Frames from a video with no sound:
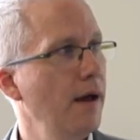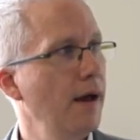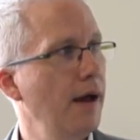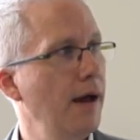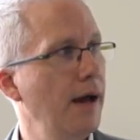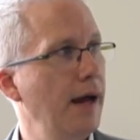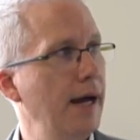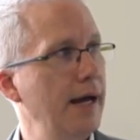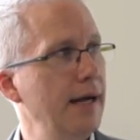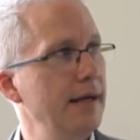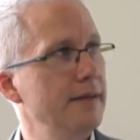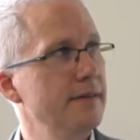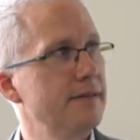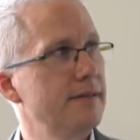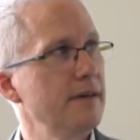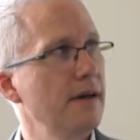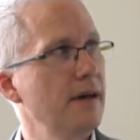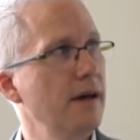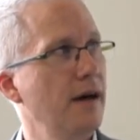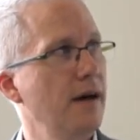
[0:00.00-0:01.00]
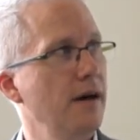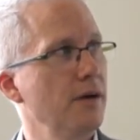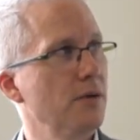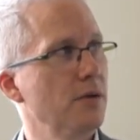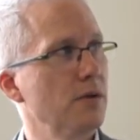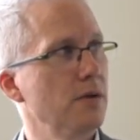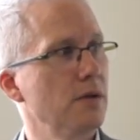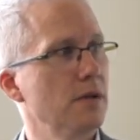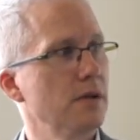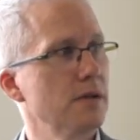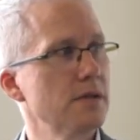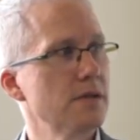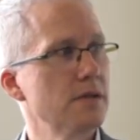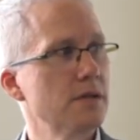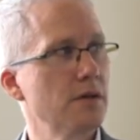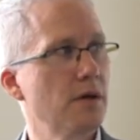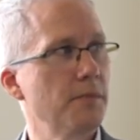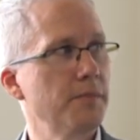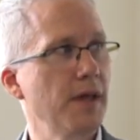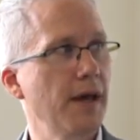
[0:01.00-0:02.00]
And I will
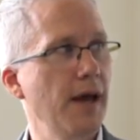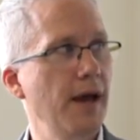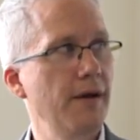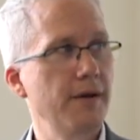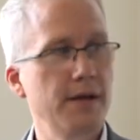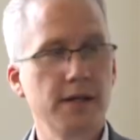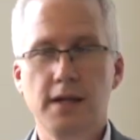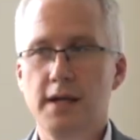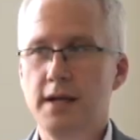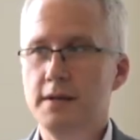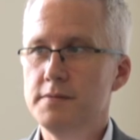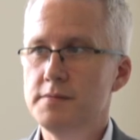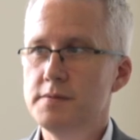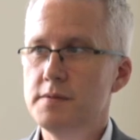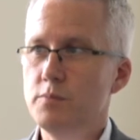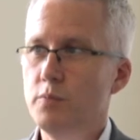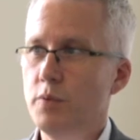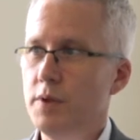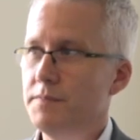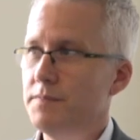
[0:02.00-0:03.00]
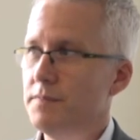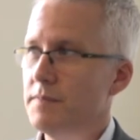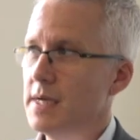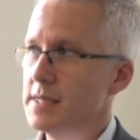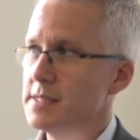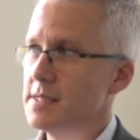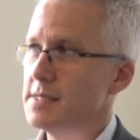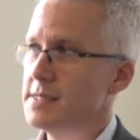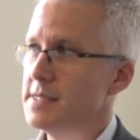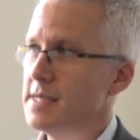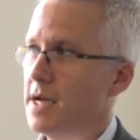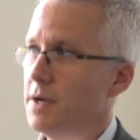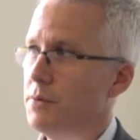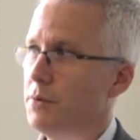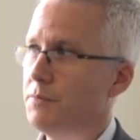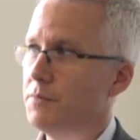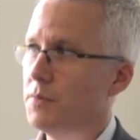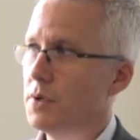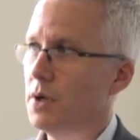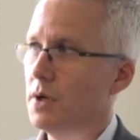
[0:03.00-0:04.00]
stop there. And we, as I say,
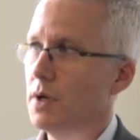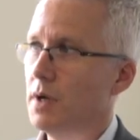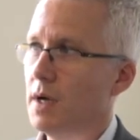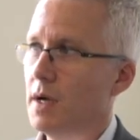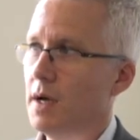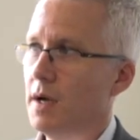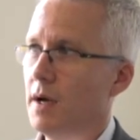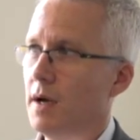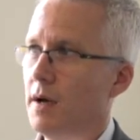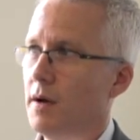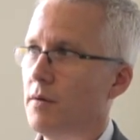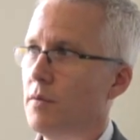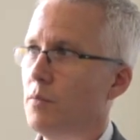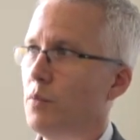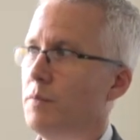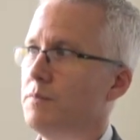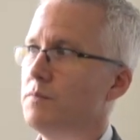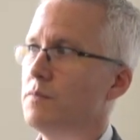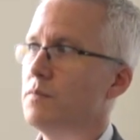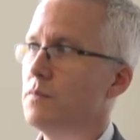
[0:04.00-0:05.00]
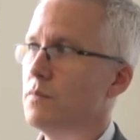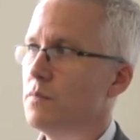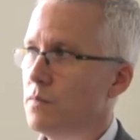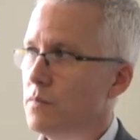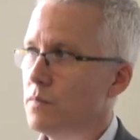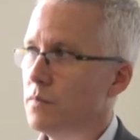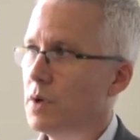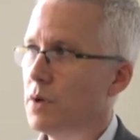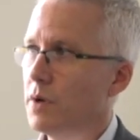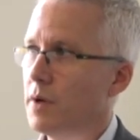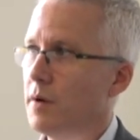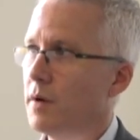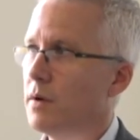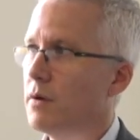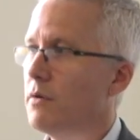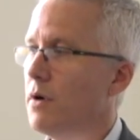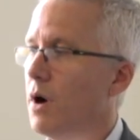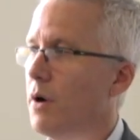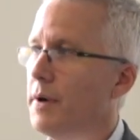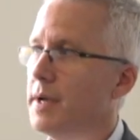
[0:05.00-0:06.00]
we've got a
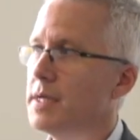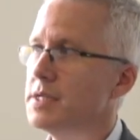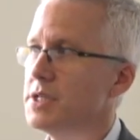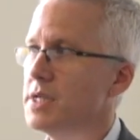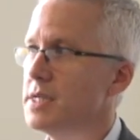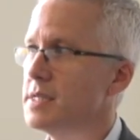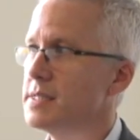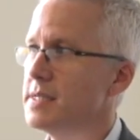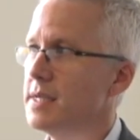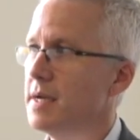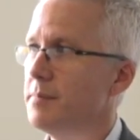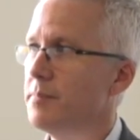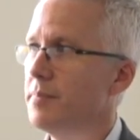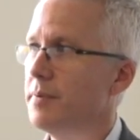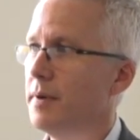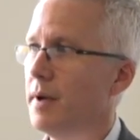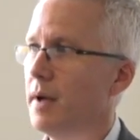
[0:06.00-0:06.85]
growing GSIP